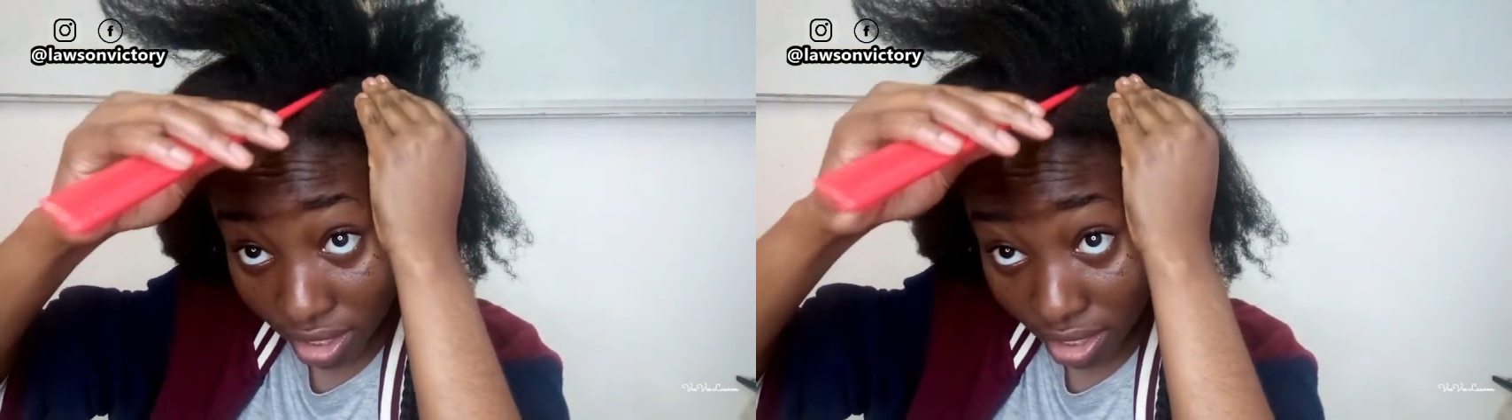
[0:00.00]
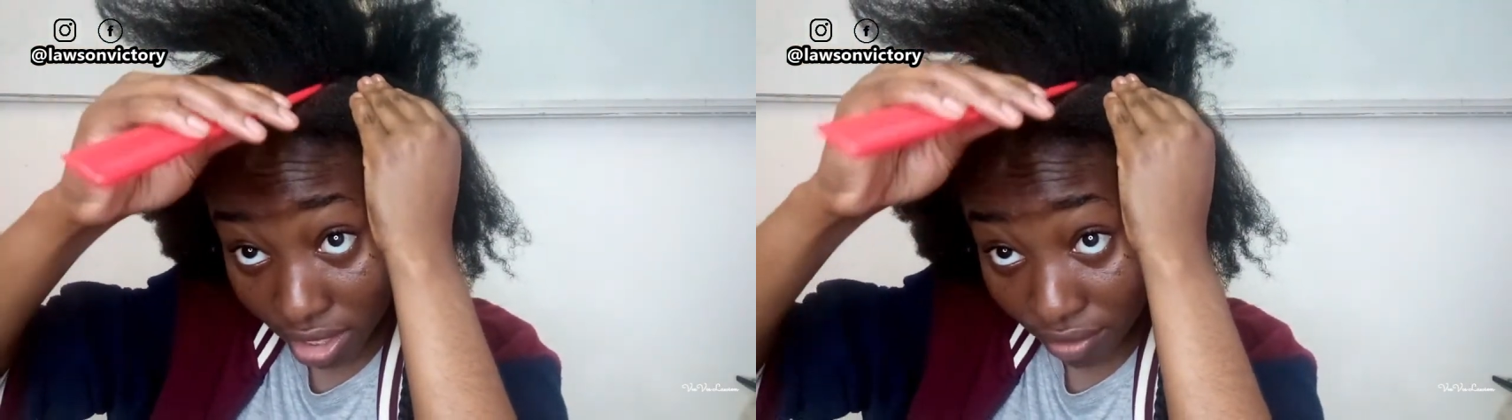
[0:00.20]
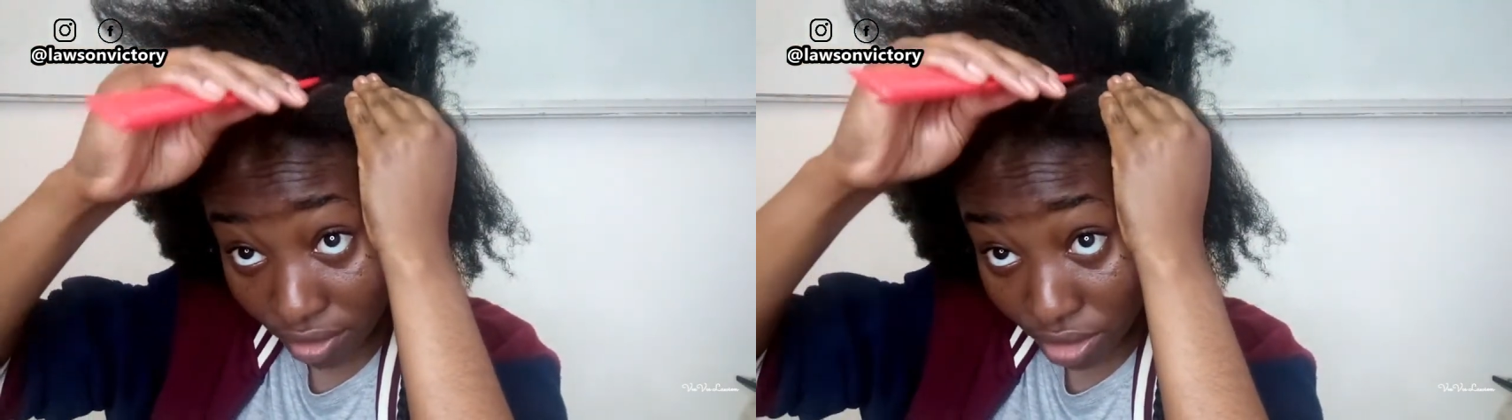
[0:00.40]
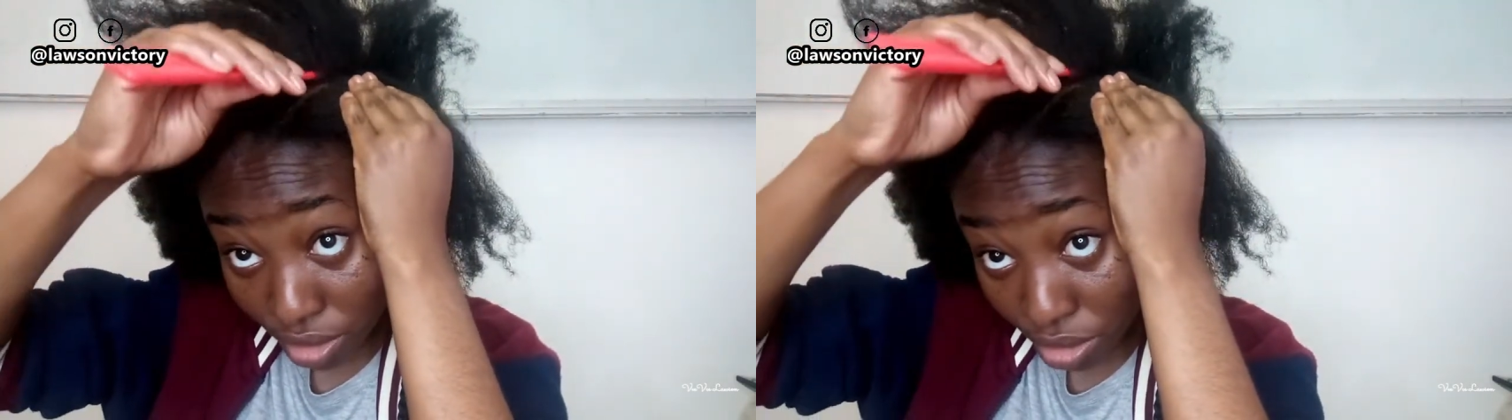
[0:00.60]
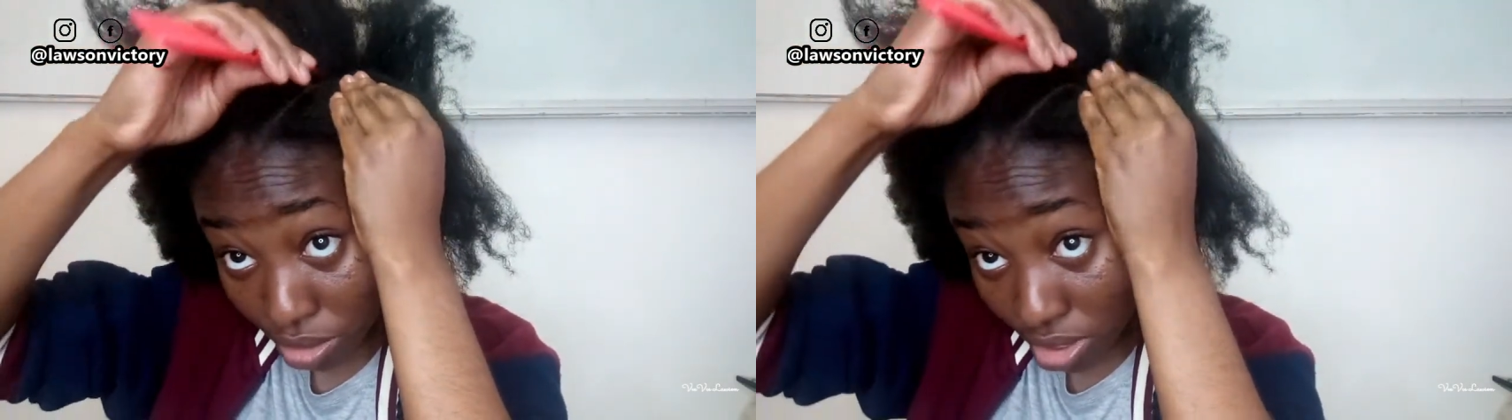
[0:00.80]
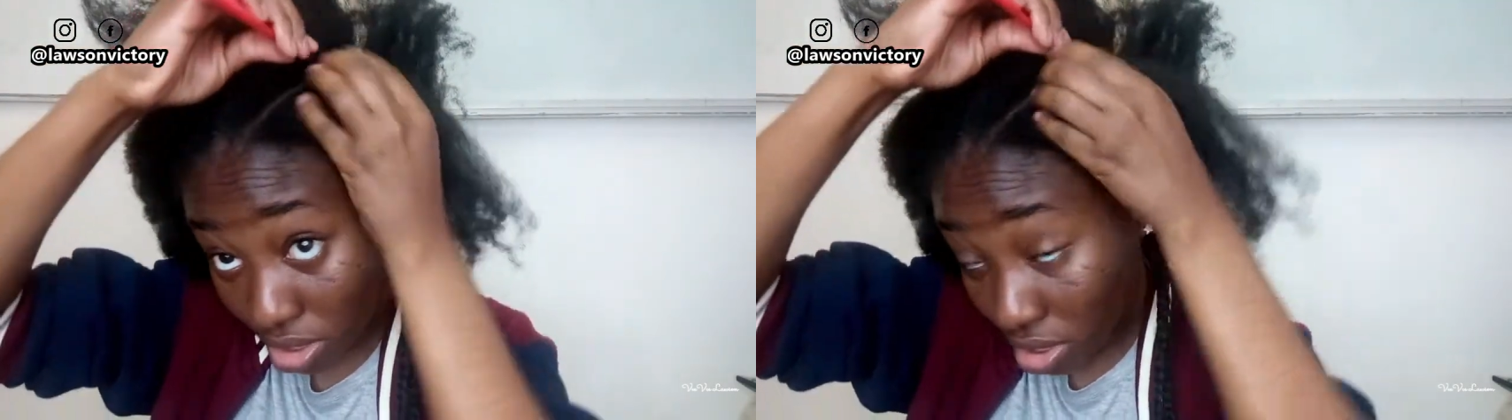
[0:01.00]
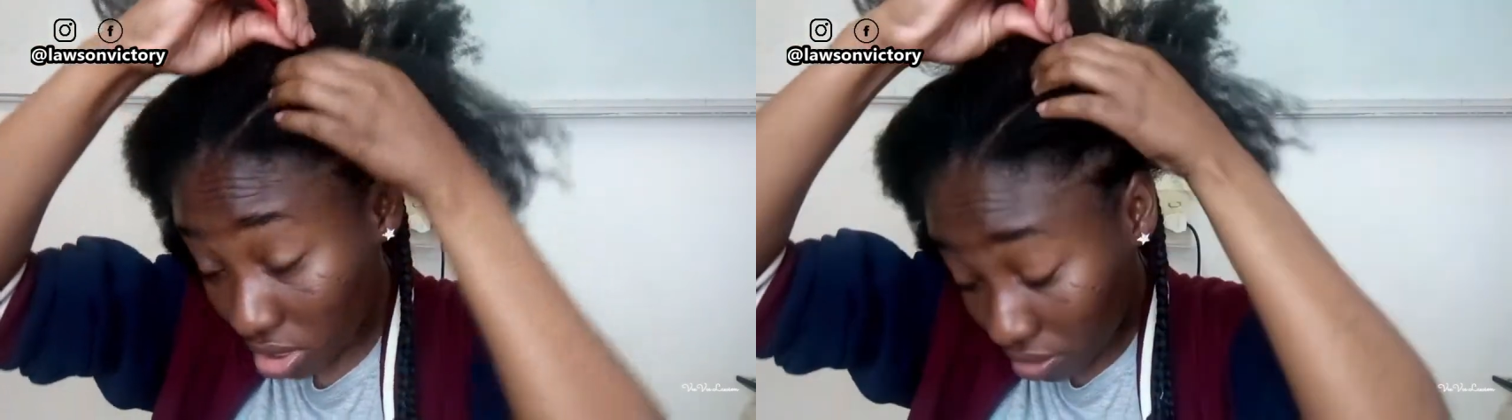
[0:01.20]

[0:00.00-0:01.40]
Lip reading: I never knew it was this